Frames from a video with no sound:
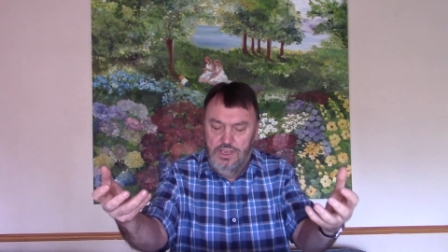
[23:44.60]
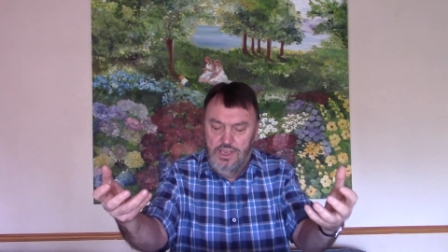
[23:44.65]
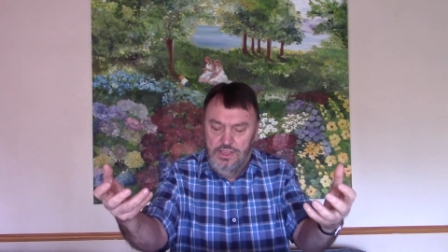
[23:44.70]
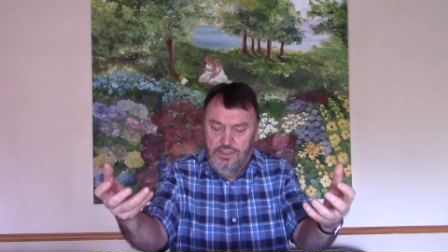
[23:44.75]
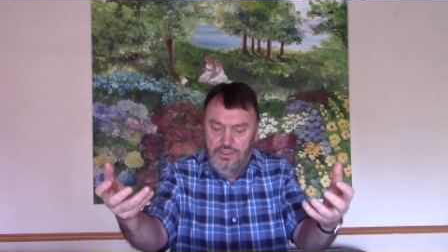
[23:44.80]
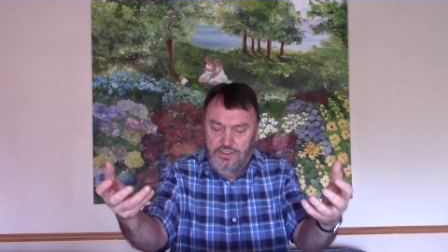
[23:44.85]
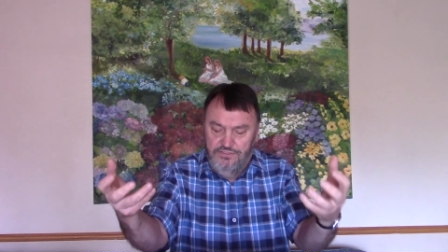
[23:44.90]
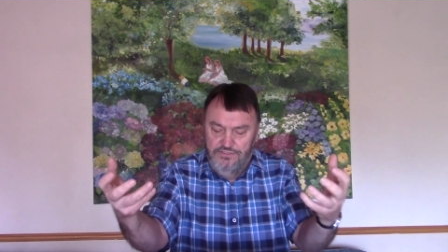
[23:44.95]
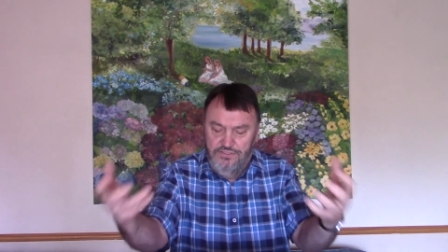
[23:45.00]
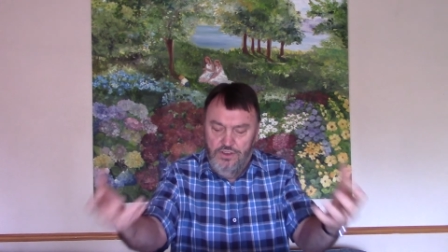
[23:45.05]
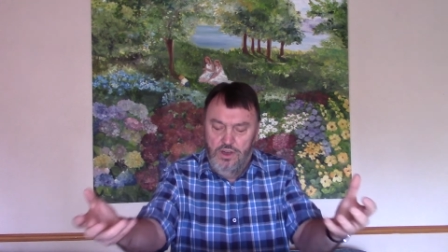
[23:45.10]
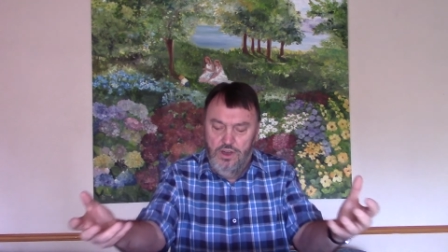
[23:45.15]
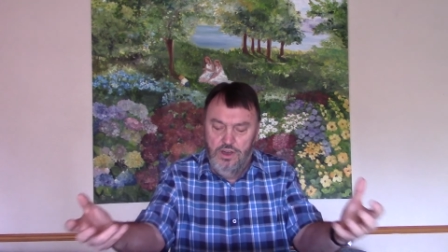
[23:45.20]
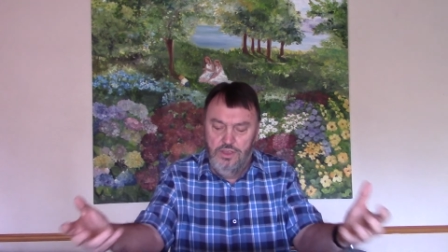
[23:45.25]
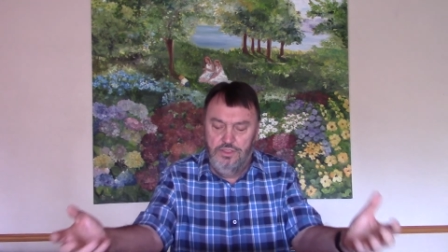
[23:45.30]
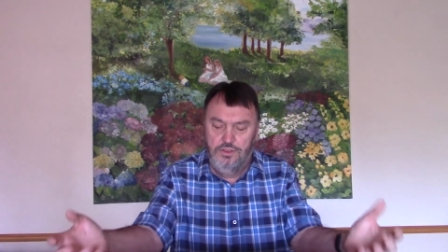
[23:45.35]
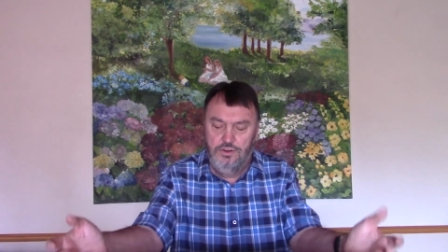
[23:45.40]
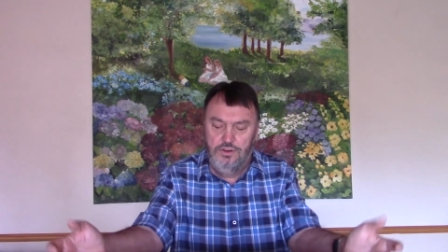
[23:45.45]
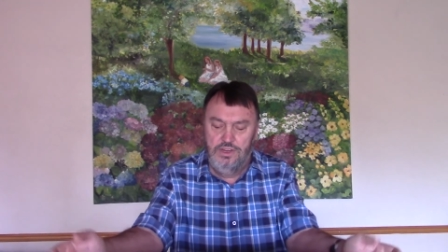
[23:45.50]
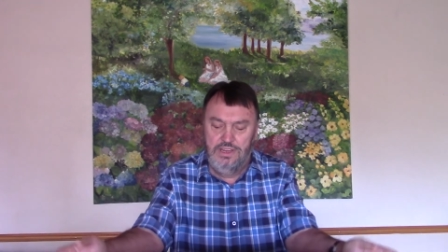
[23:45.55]
the
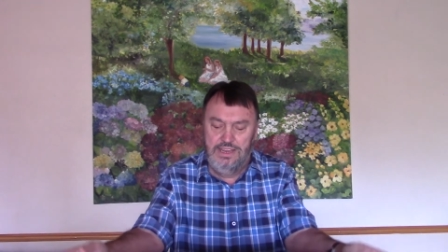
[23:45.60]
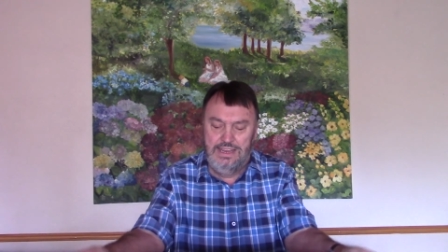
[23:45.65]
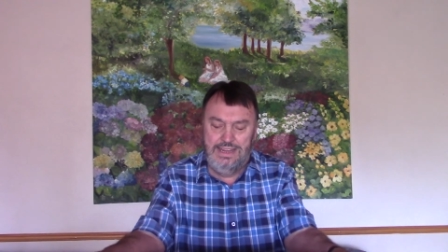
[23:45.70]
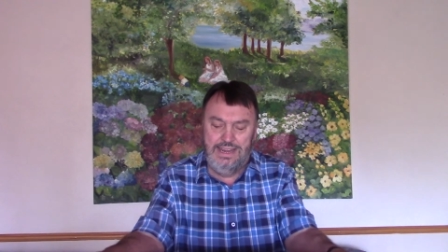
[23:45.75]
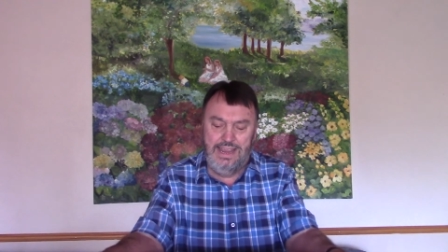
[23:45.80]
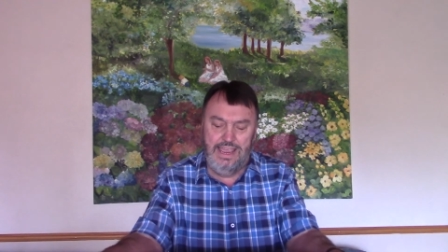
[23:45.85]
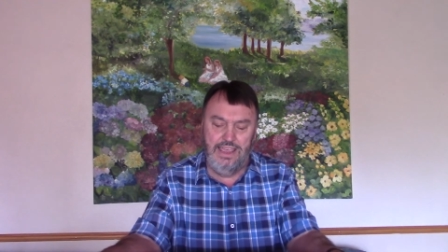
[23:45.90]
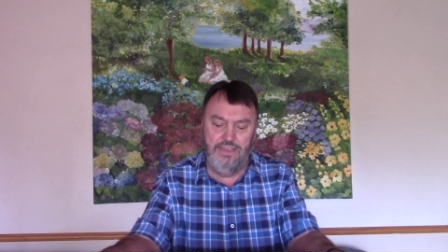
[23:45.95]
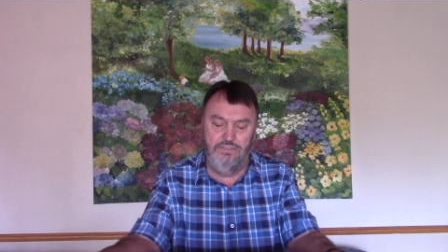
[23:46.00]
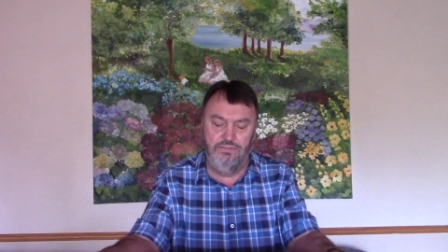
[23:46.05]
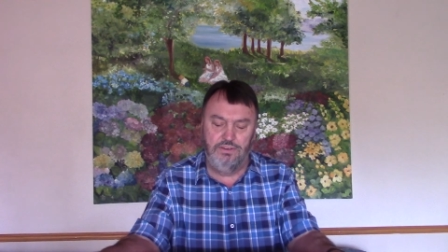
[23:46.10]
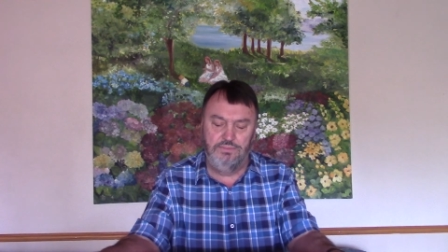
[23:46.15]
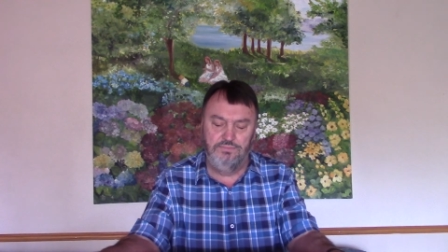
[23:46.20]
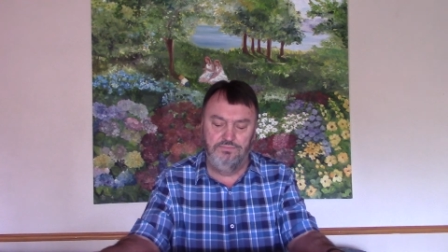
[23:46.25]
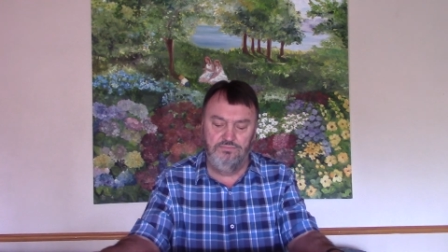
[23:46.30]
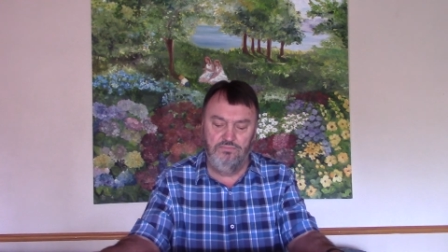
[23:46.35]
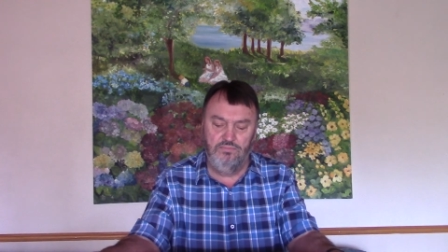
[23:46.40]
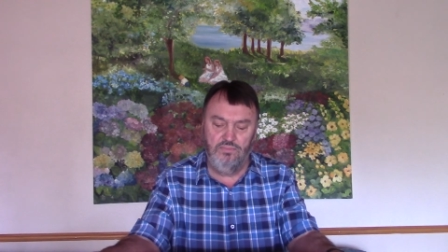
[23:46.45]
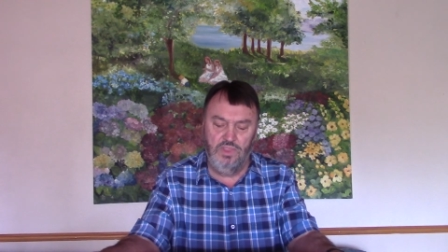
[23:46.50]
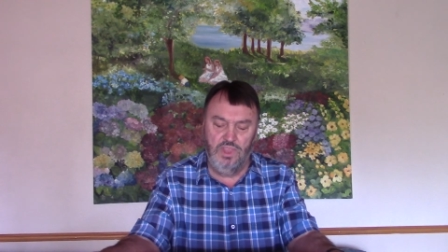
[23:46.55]
Father in heaven.
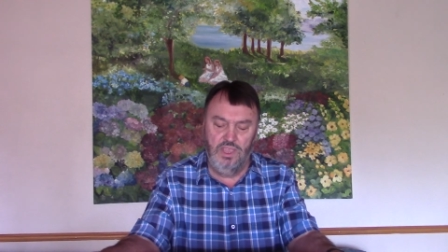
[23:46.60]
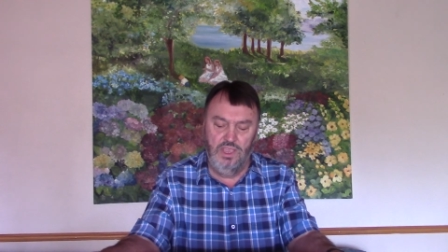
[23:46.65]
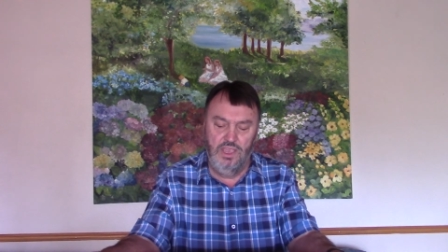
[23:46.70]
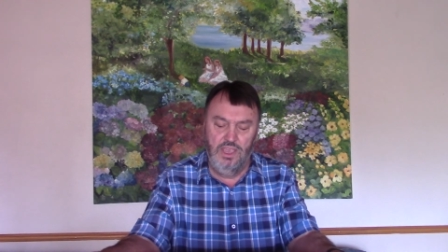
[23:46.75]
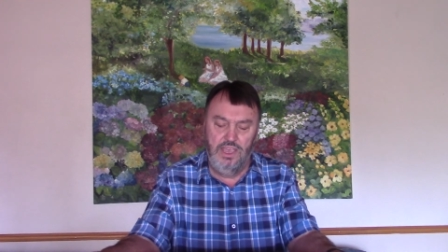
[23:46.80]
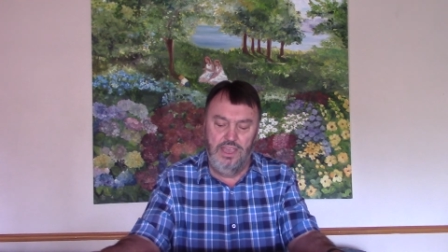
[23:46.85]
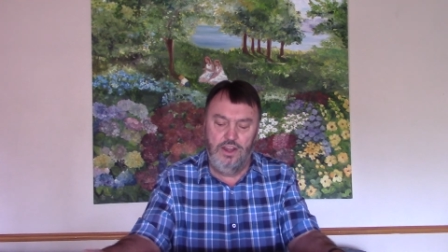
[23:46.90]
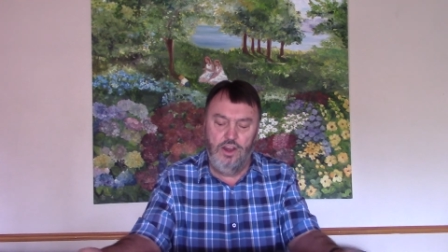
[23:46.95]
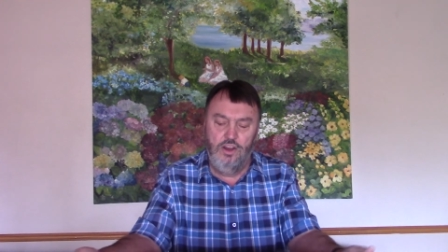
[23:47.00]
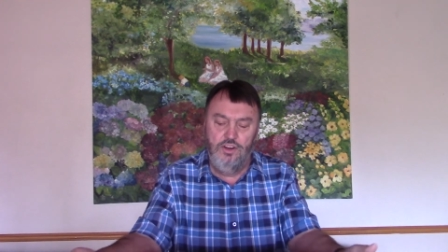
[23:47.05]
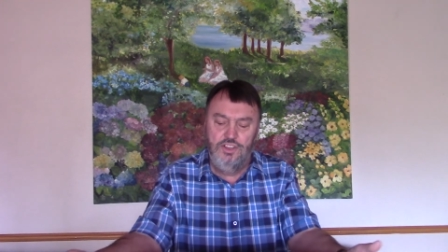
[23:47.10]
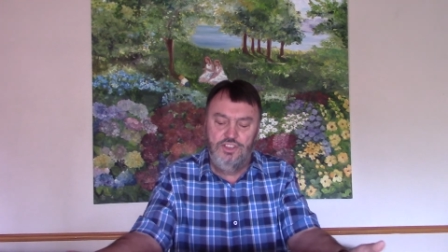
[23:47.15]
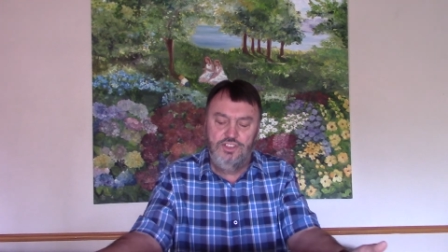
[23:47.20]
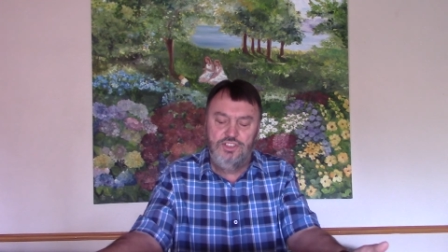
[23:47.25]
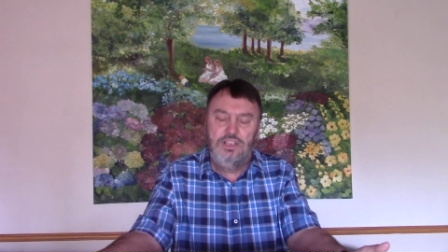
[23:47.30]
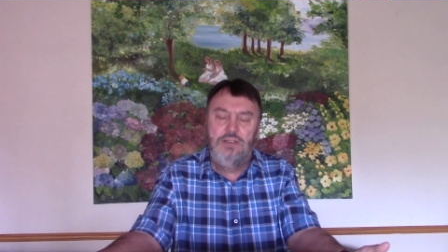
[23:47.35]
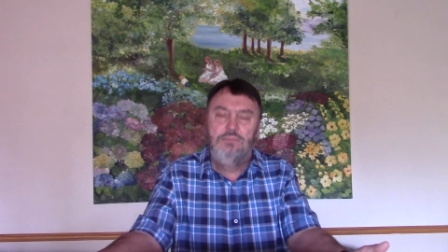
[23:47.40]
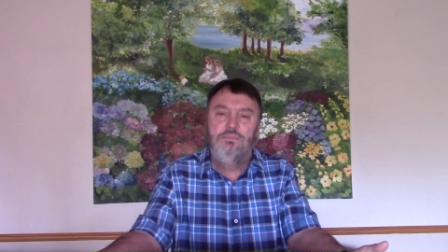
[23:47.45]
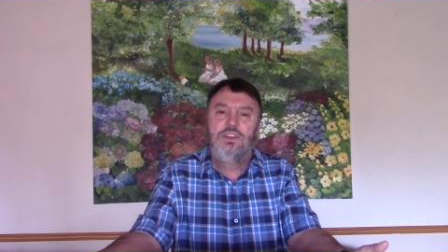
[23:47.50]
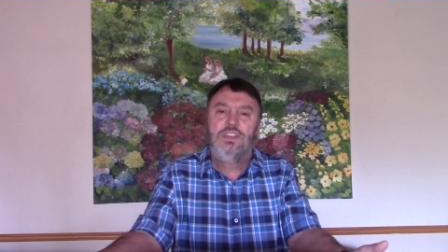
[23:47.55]
And only
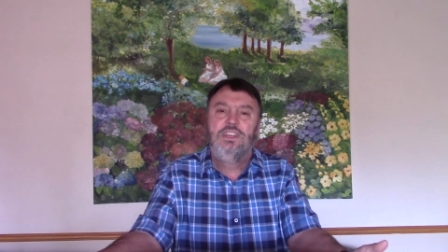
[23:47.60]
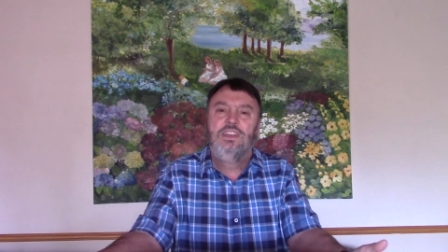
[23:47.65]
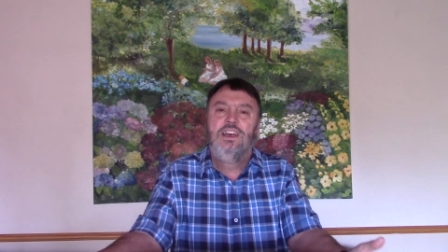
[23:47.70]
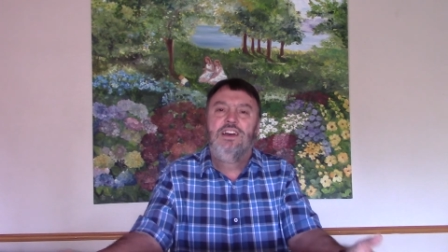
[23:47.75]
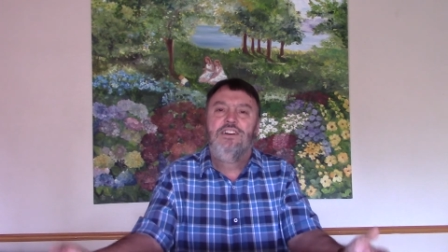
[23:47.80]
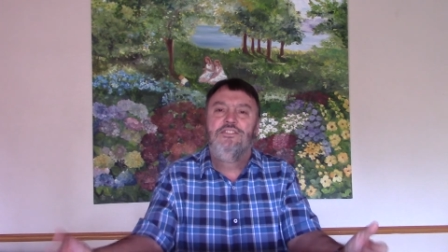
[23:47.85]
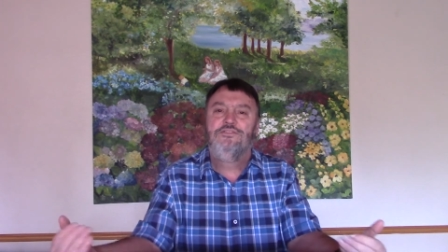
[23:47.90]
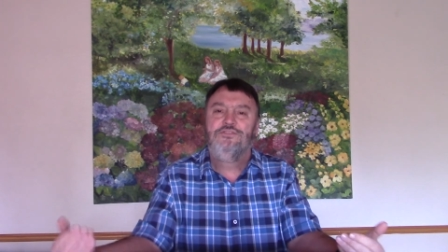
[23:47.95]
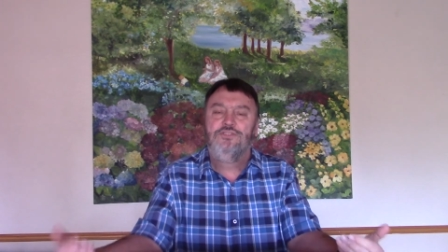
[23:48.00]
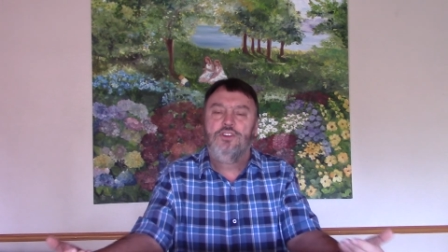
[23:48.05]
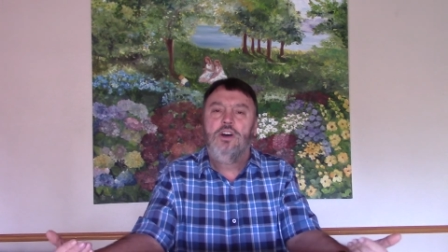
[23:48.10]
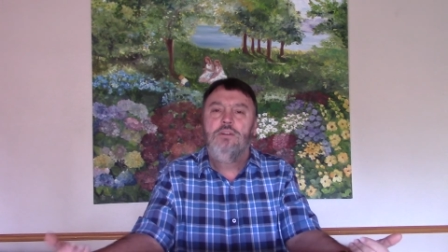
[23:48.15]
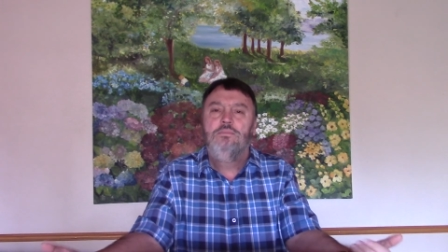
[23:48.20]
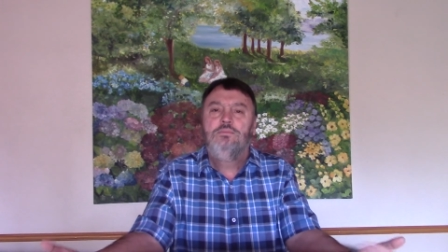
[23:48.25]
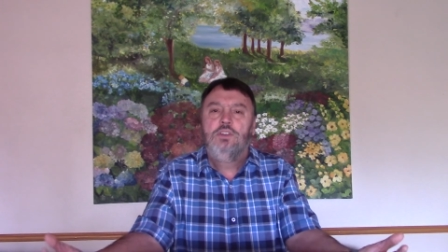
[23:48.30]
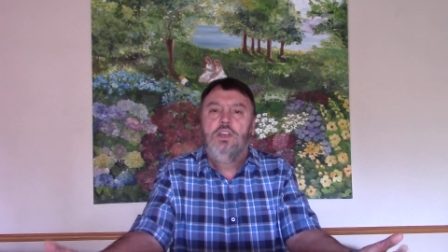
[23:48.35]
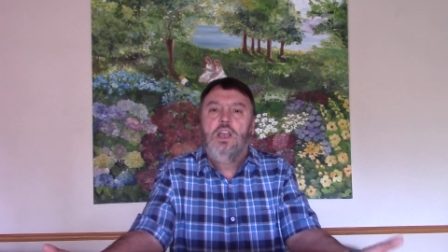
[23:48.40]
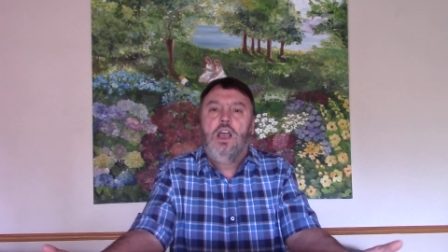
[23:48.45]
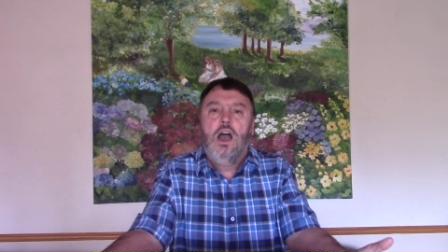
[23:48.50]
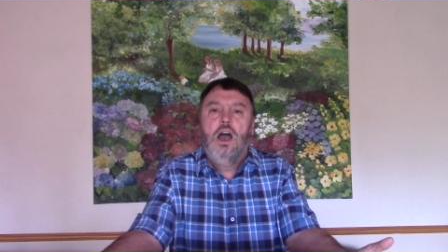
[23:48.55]
somebody
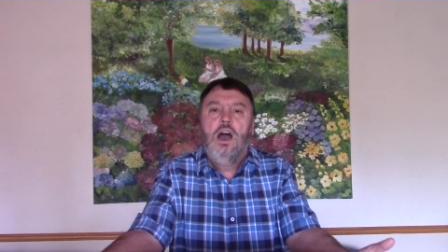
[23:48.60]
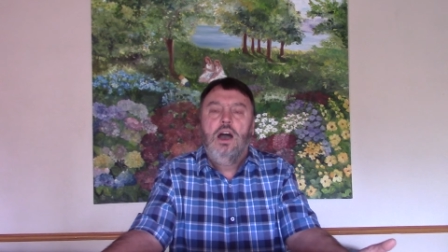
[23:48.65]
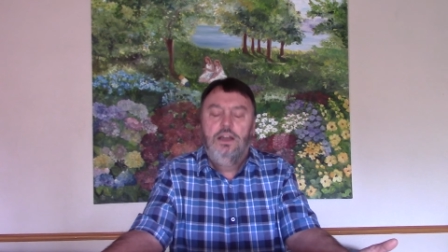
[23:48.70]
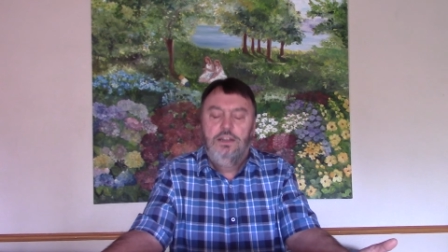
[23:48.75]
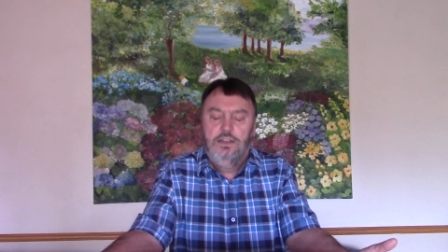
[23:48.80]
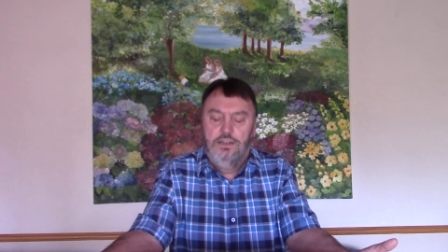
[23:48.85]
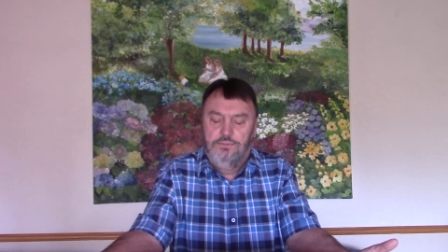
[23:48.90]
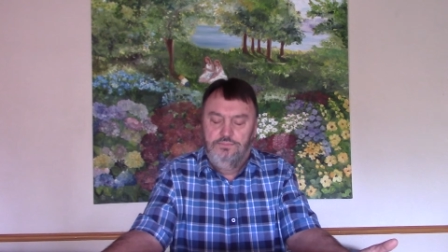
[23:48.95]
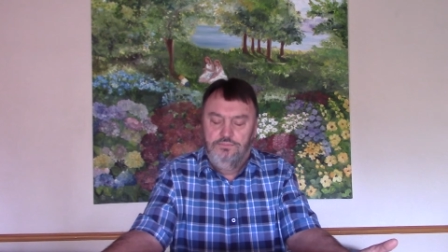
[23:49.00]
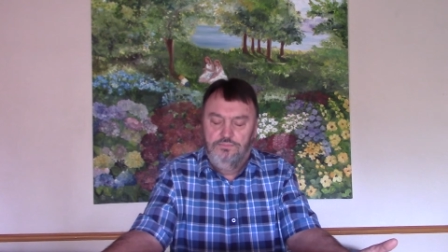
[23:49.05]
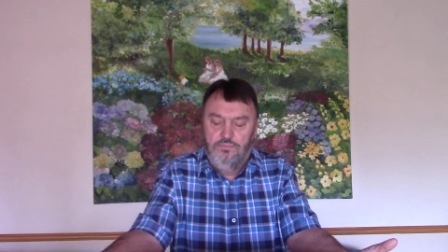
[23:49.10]
from God